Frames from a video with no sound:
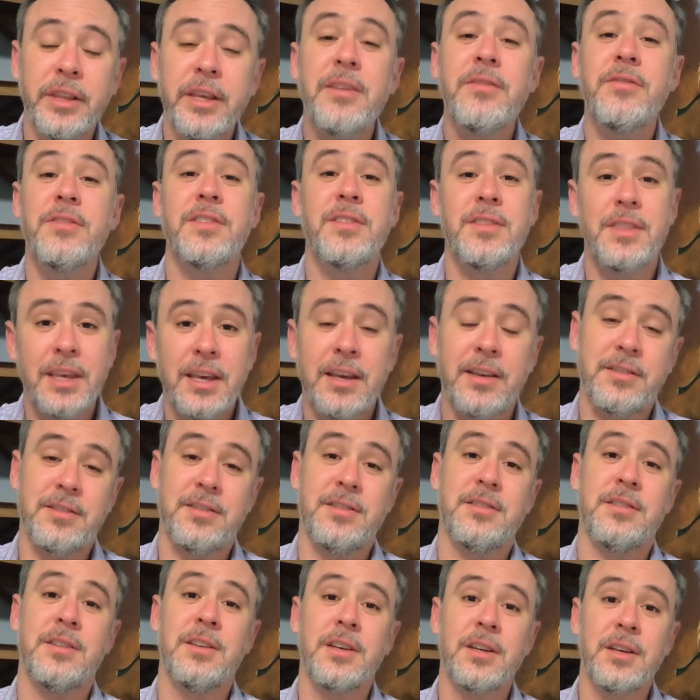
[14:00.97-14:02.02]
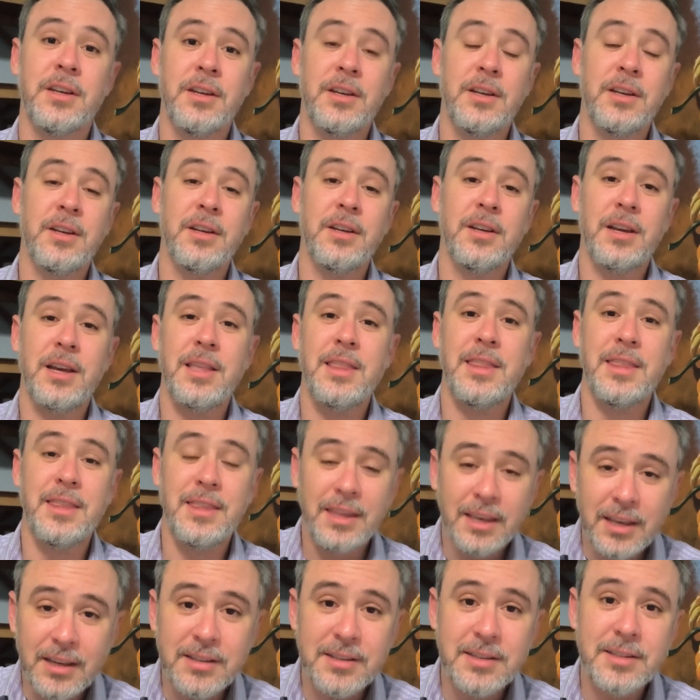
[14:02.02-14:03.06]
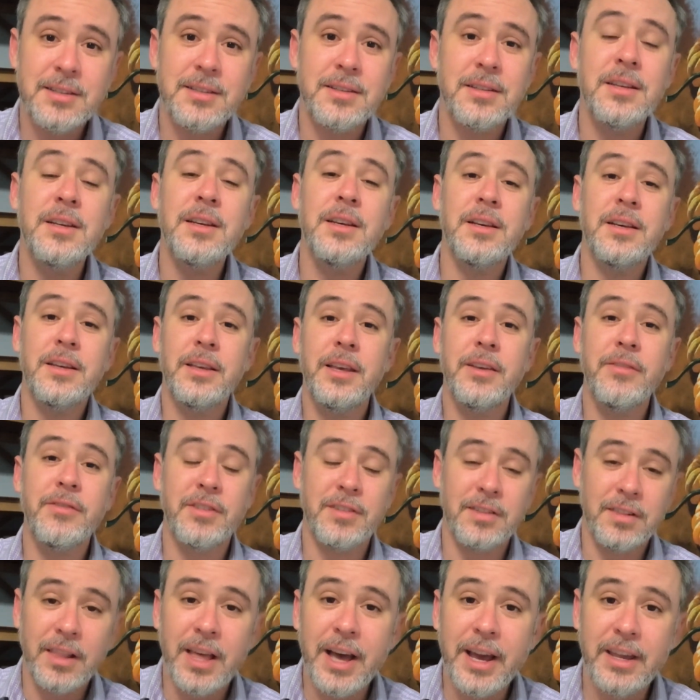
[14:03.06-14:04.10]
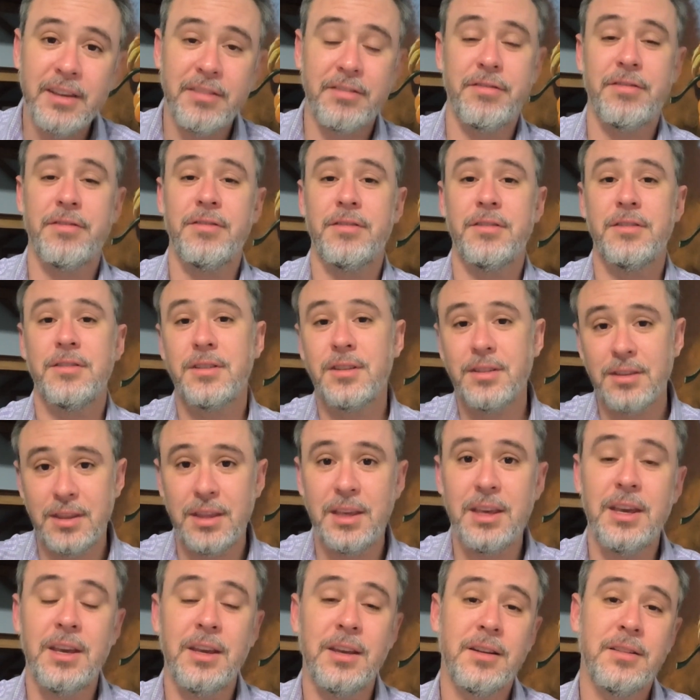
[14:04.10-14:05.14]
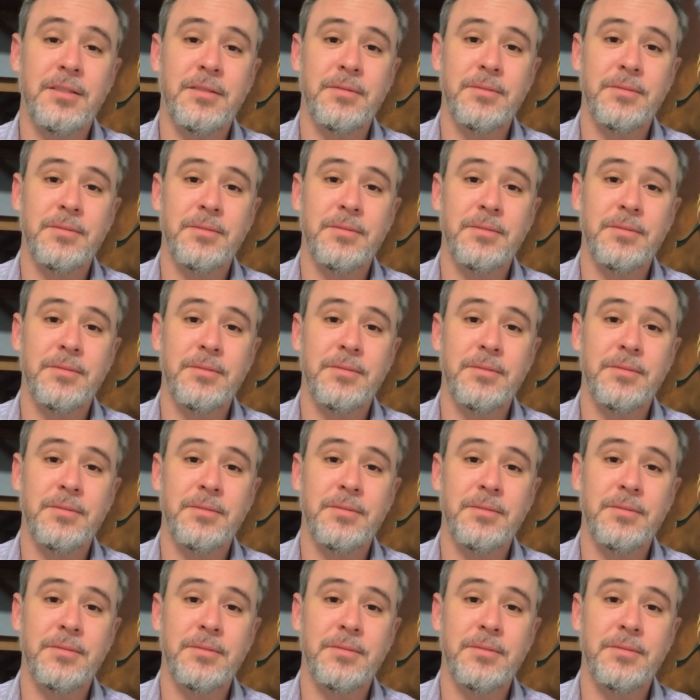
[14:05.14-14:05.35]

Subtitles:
lives this, and this gives life to thee.